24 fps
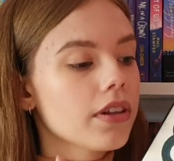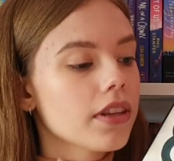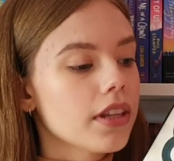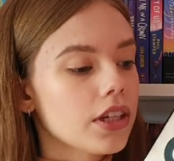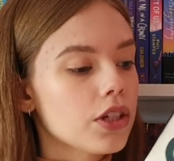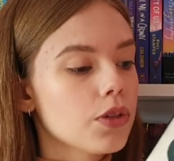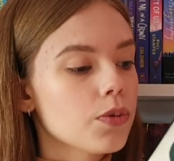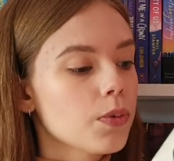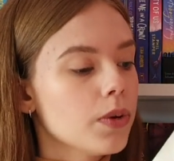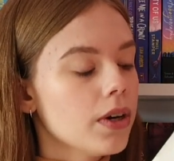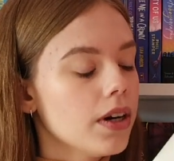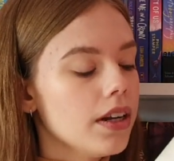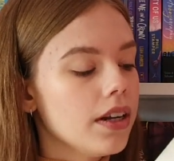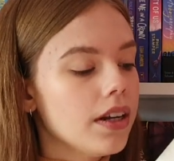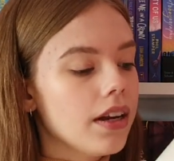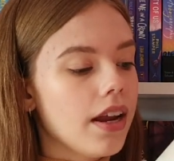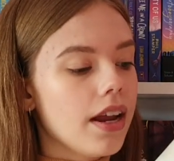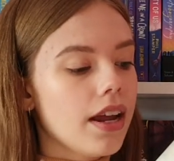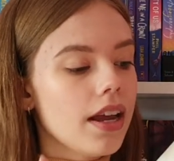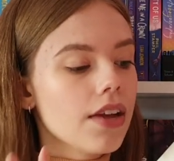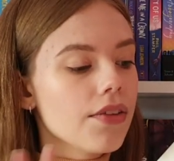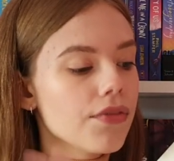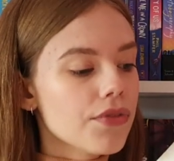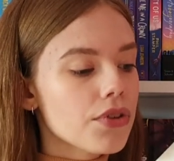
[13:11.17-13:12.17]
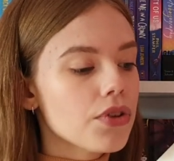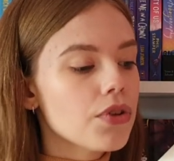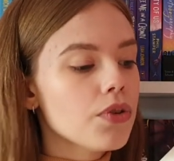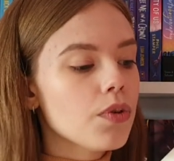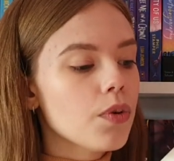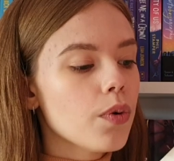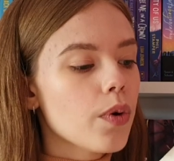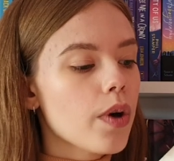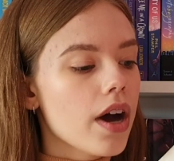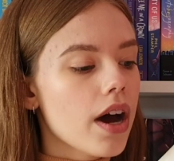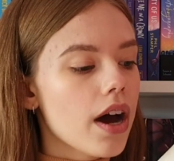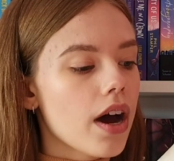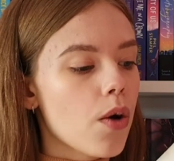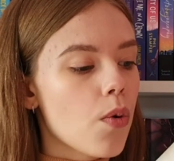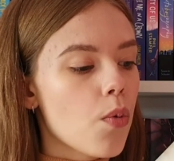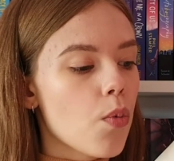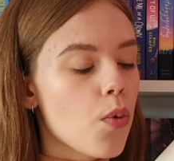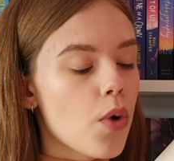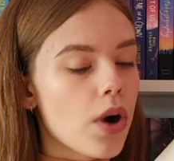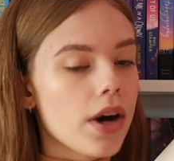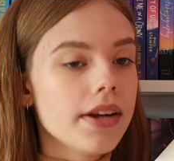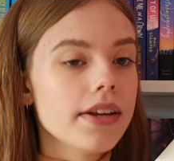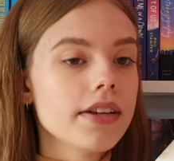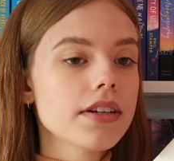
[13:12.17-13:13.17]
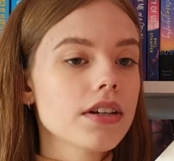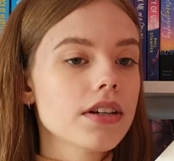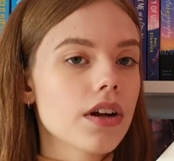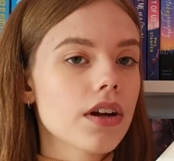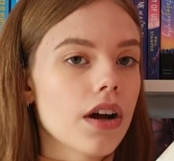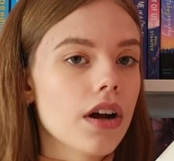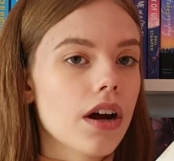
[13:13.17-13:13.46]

this one. If you want